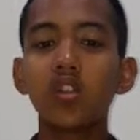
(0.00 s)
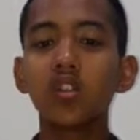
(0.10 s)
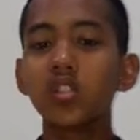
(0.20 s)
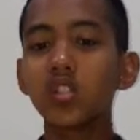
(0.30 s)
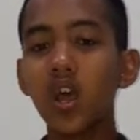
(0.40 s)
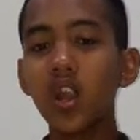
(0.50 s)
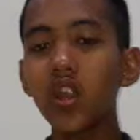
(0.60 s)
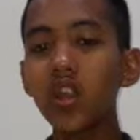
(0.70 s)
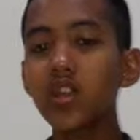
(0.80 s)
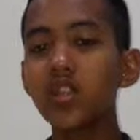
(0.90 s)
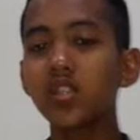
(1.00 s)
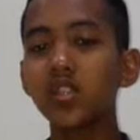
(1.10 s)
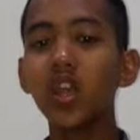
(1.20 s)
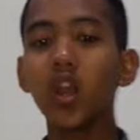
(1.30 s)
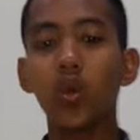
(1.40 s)
The star is
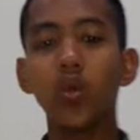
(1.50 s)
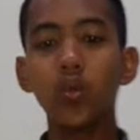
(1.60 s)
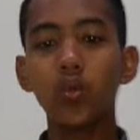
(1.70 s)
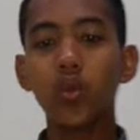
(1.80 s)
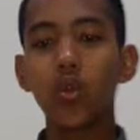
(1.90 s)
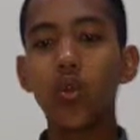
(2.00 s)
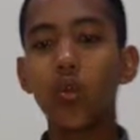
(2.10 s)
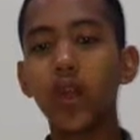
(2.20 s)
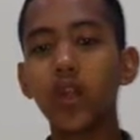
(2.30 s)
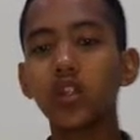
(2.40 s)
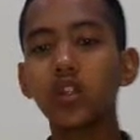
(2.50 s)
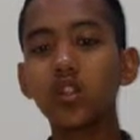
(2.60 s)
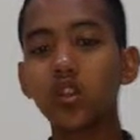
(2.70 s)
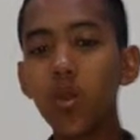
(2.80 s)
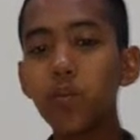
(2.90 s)
yellow when
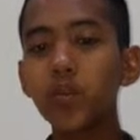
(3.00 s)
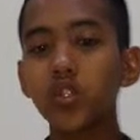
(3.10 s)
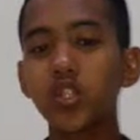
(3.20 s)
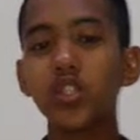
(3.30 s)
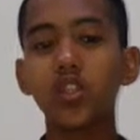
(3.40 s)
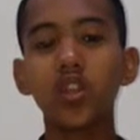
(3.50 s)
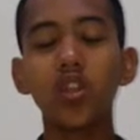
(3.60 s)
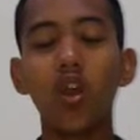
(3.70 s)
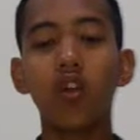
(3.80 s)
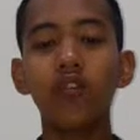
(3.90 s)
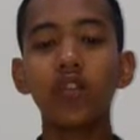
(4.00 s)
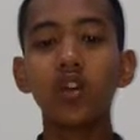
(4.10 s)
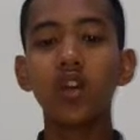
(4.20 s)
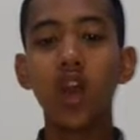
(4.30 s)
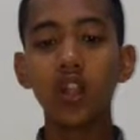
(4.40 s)
the composition of
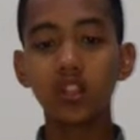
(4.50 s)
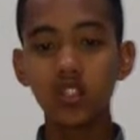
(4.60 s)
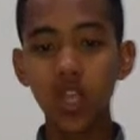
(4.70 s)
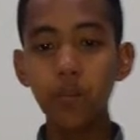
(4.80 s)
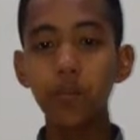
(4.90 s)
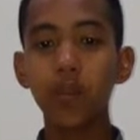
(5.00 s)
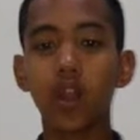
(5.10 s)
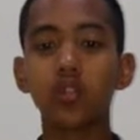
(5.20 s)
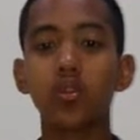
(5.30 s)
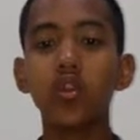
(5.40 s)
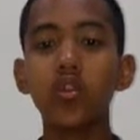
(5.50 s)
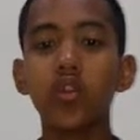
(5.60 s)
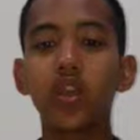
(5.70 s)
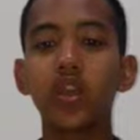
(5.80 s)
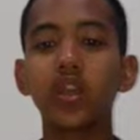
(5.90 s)
the temperature
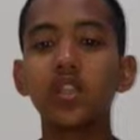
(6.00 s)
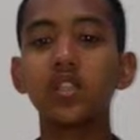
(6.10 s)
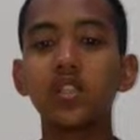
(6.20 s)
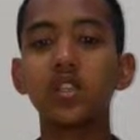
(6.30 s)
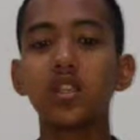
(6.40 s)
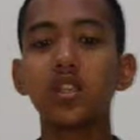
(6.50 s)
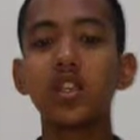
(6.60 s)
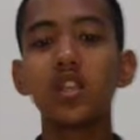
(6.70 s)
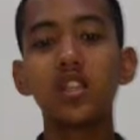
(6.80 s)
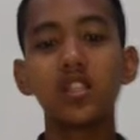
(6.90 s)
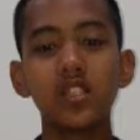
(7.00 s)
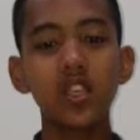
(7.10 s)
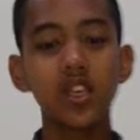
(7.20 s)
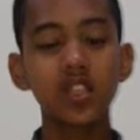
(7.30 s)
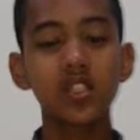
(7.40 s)
is
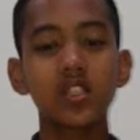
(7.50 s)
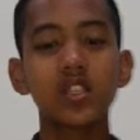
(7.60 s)
6000